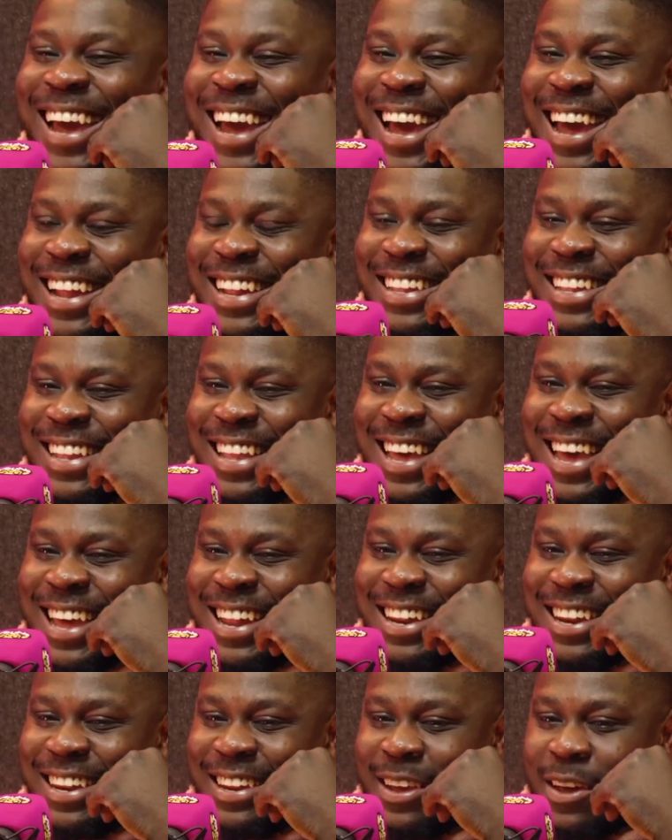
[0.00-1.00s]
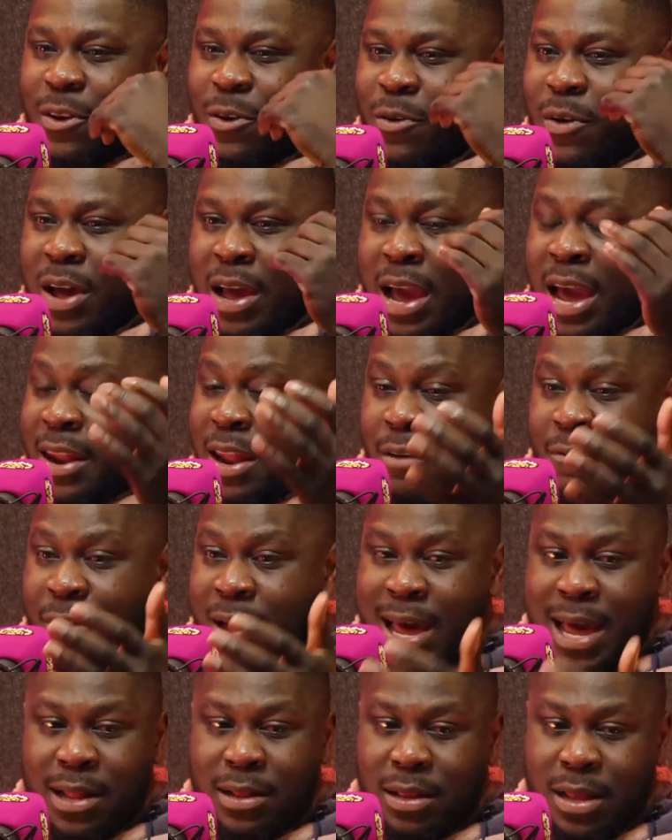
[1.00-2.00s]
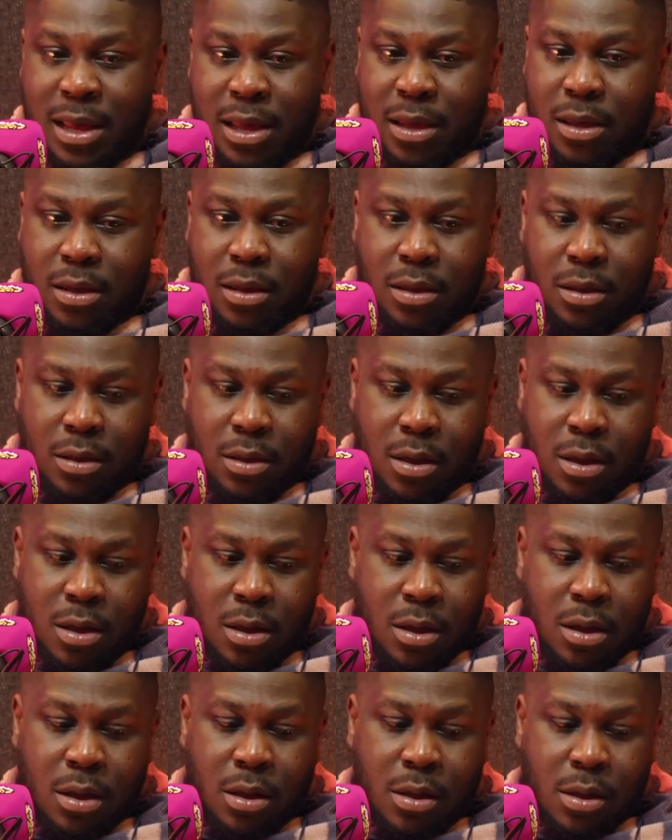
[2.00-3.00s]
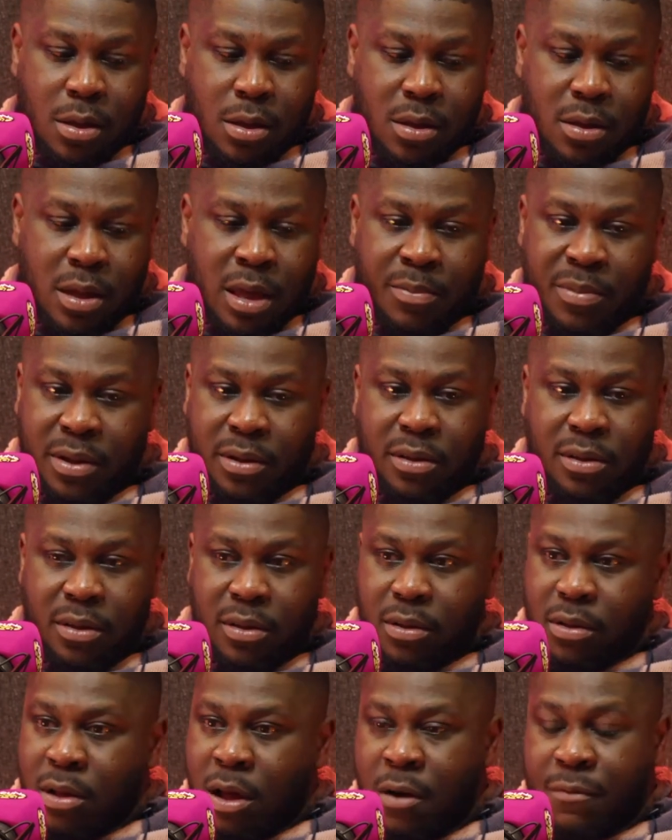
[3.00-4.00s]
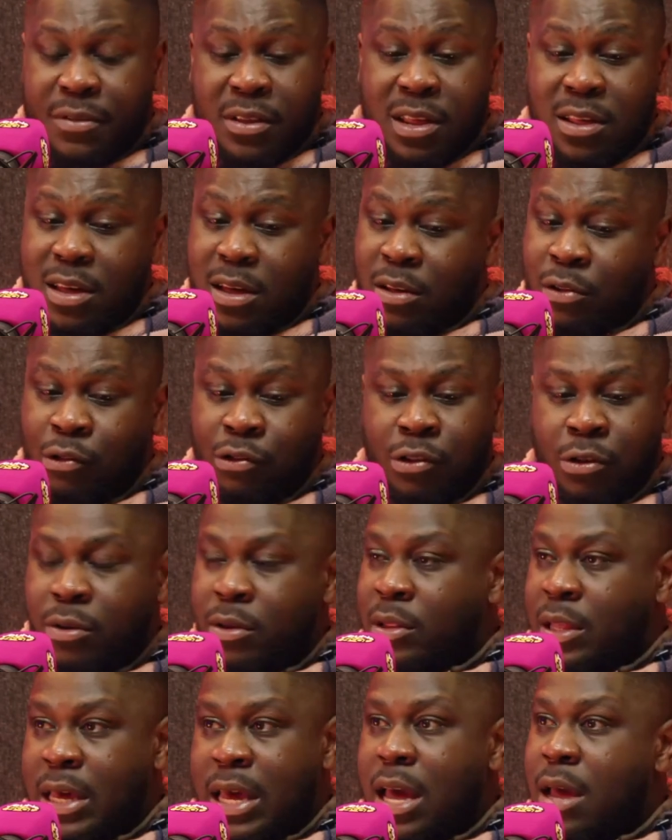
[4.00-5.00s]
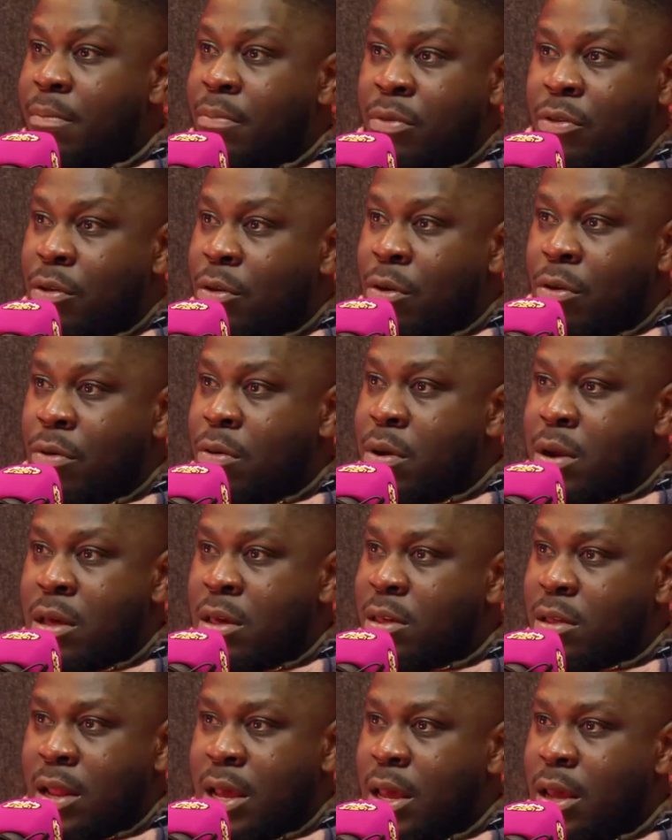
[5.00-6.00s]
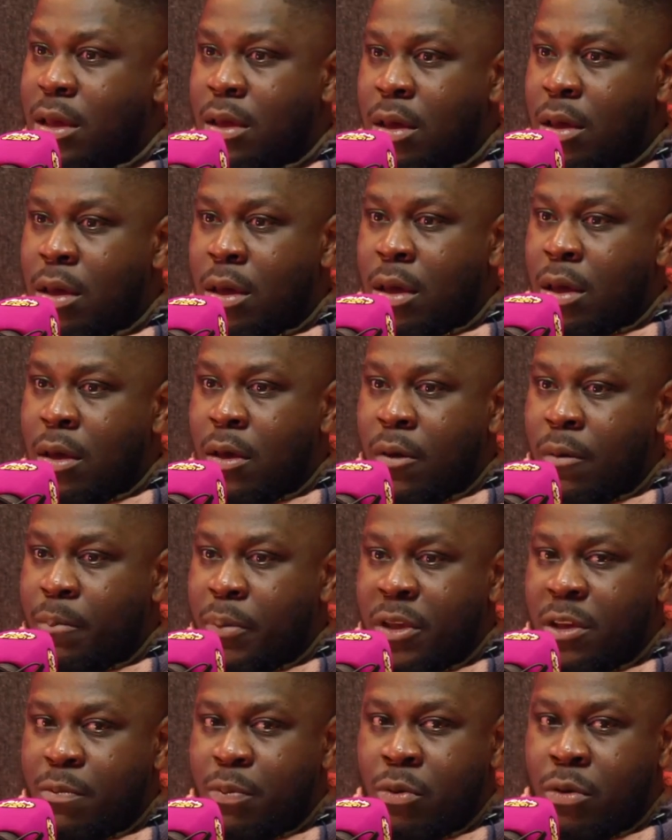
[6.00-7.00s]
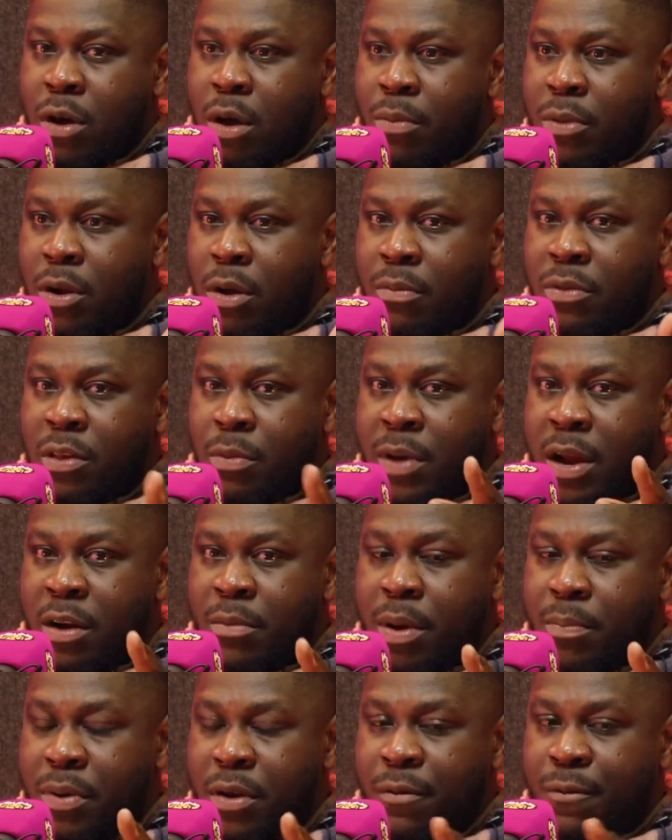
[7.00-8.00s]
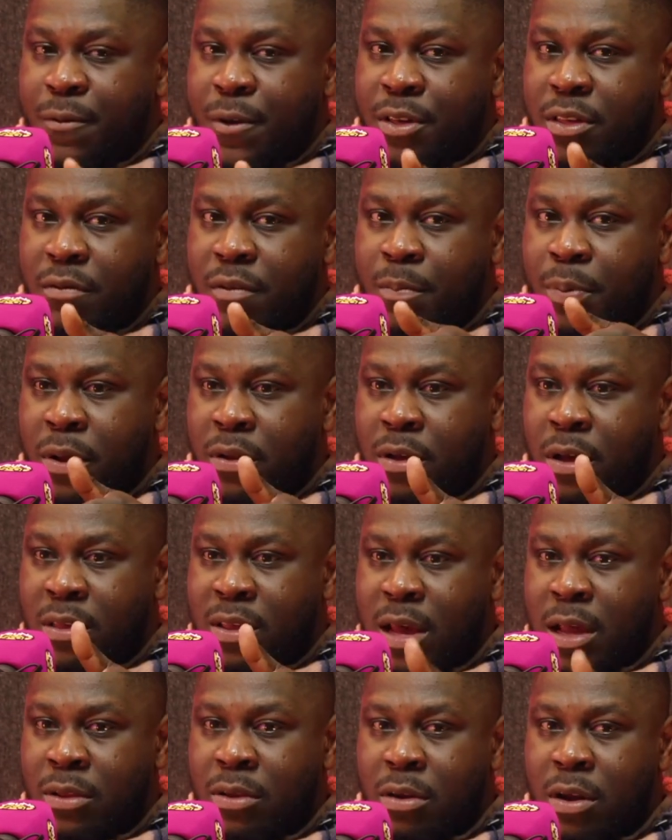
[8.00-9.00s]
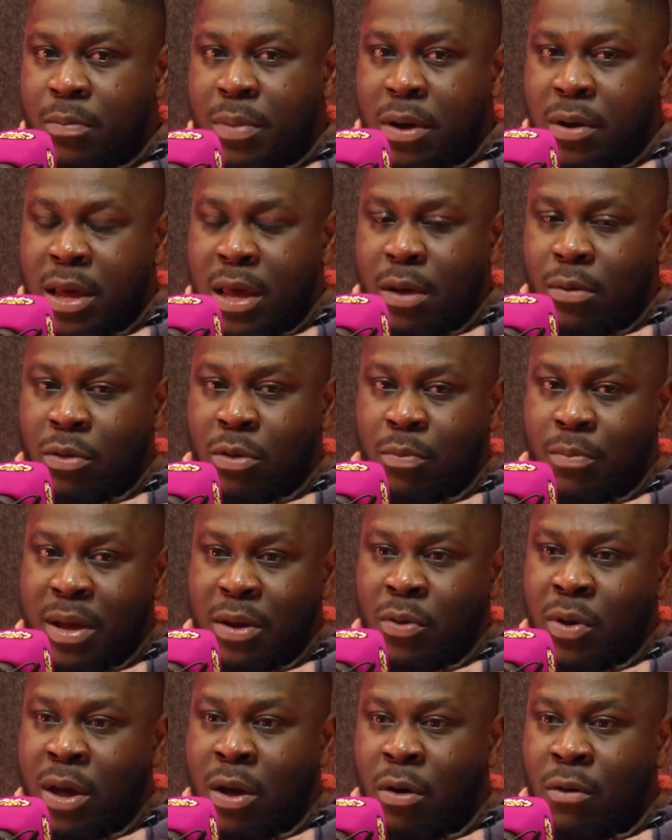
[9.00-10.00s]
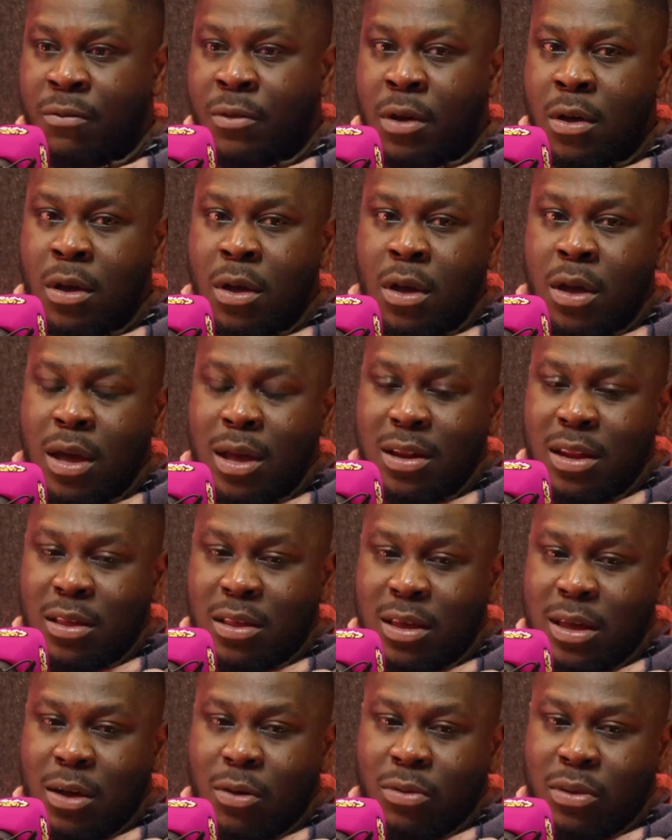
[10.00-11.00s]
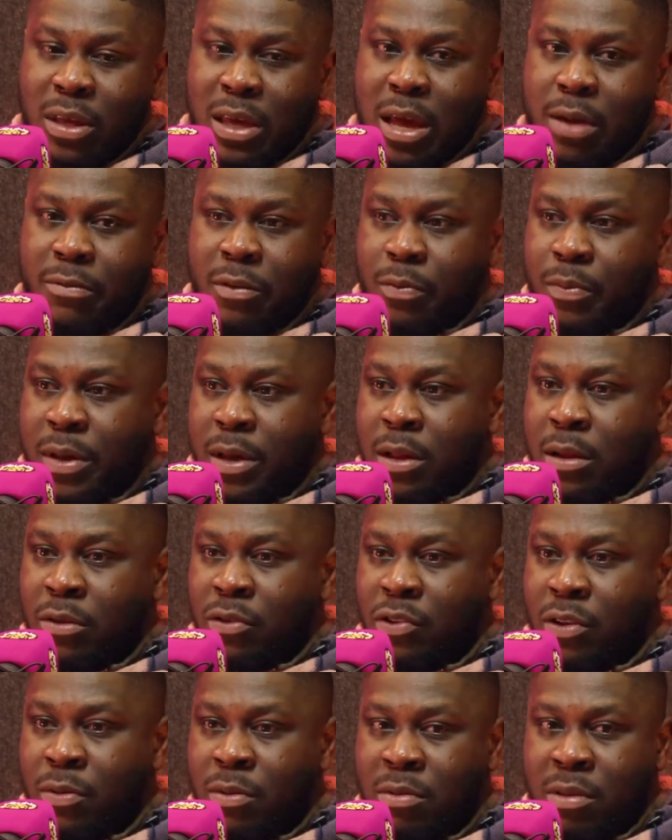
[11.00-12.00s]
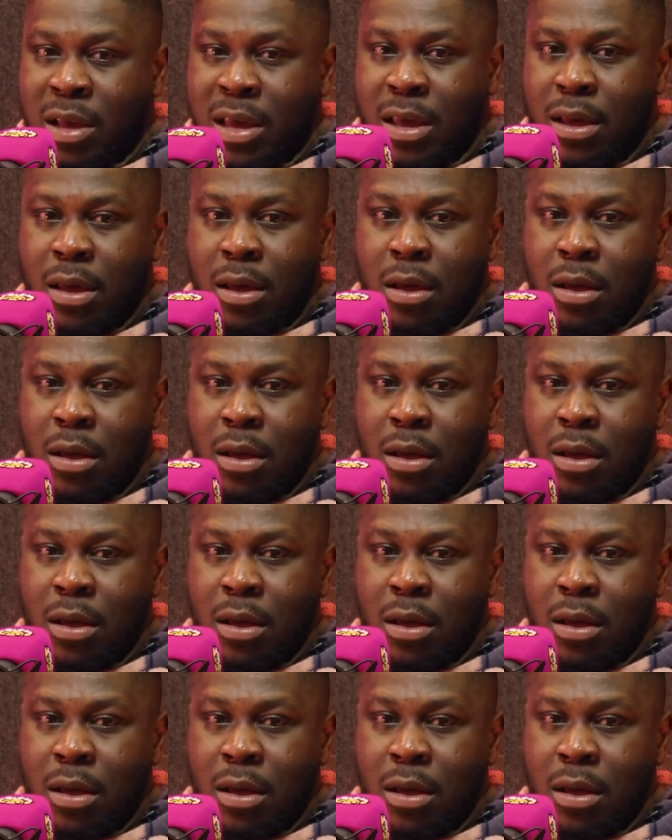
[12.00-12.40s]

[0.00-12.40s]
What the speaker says: and you know, and I've had like, I mean, after this I can show you DMs, you know, and it's like people coming up to me. I remember the first ever podcast that I'd done about like some mental health, and this girl DM'd me, and she was like,